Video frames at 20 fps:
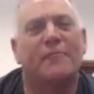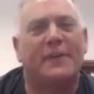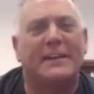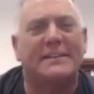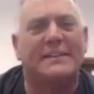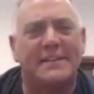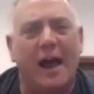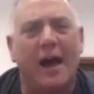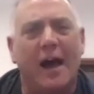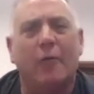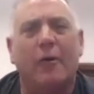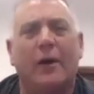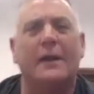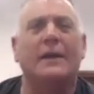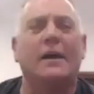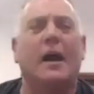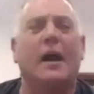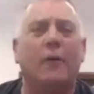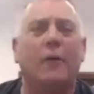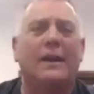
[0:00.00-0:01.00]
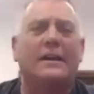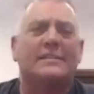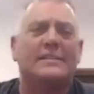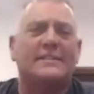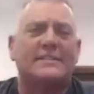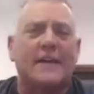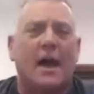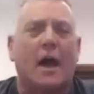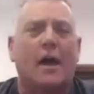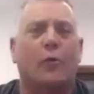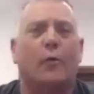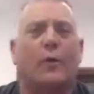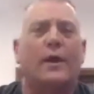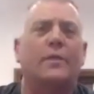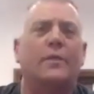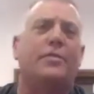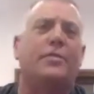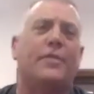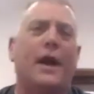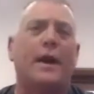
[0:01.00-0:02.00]
I want to start
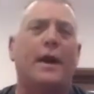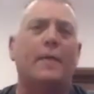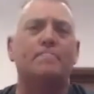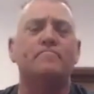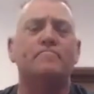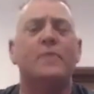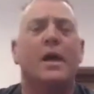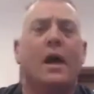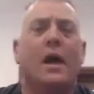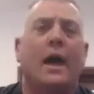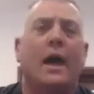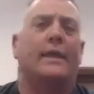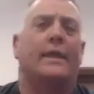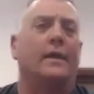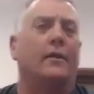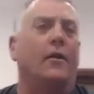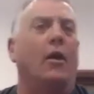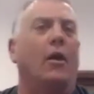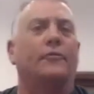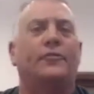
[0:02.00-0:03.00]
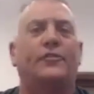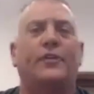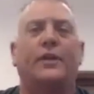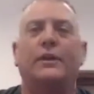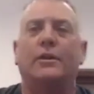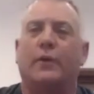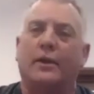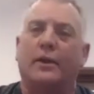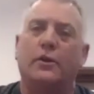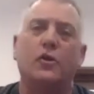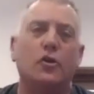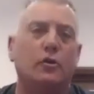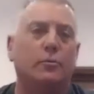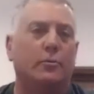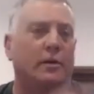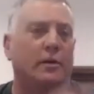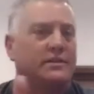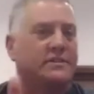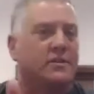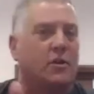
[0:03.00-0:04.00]
with, again, I've seen you at
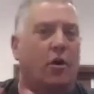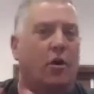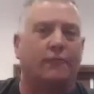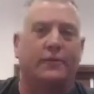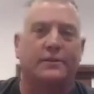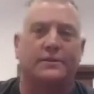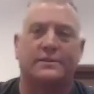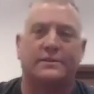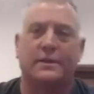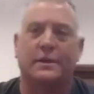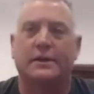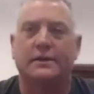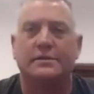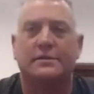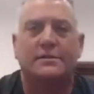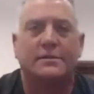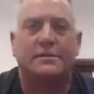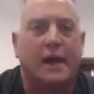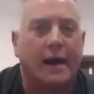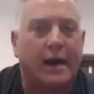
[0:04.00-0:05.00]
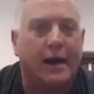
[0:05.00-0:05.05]
numerous conferences,